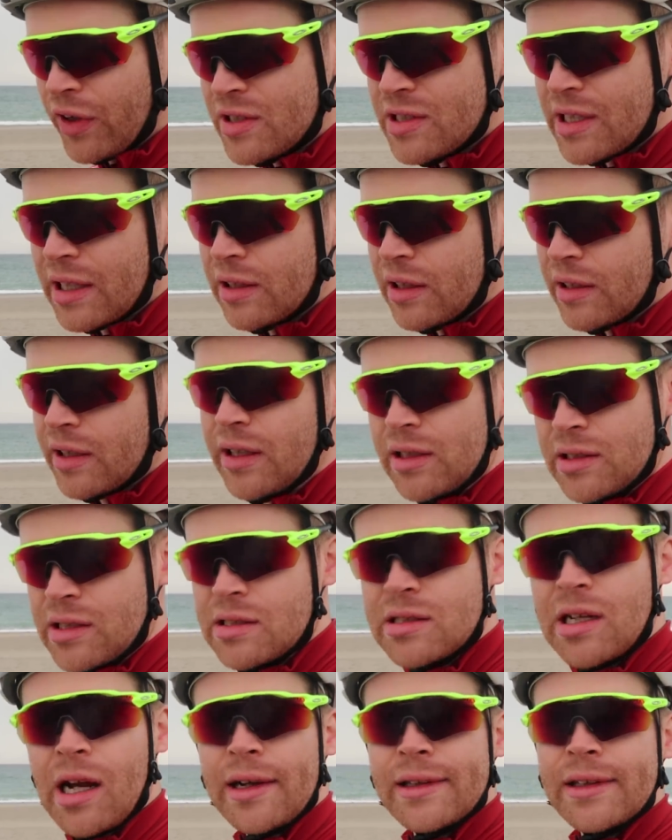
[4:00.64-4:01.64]
understand the things
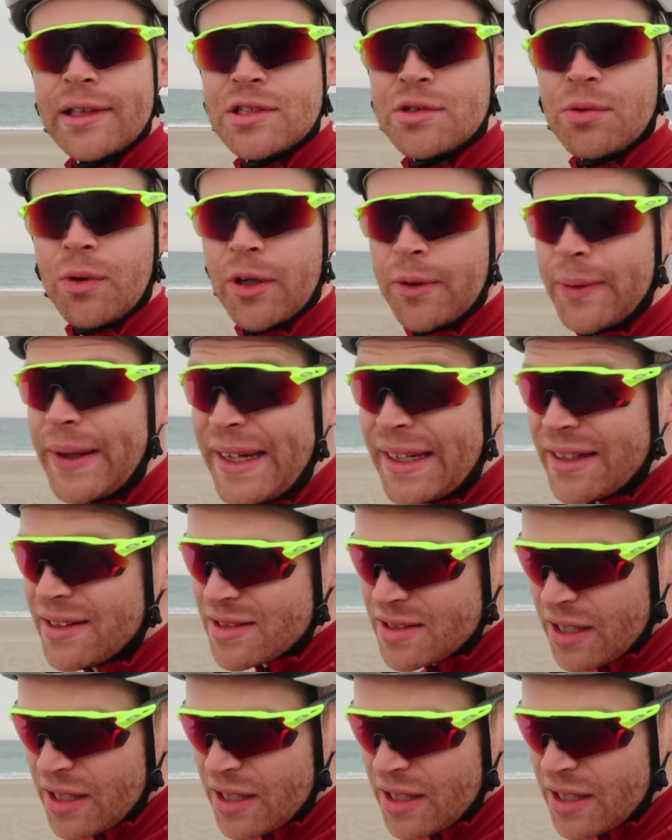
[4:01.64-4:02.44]
that cyclists want to eat.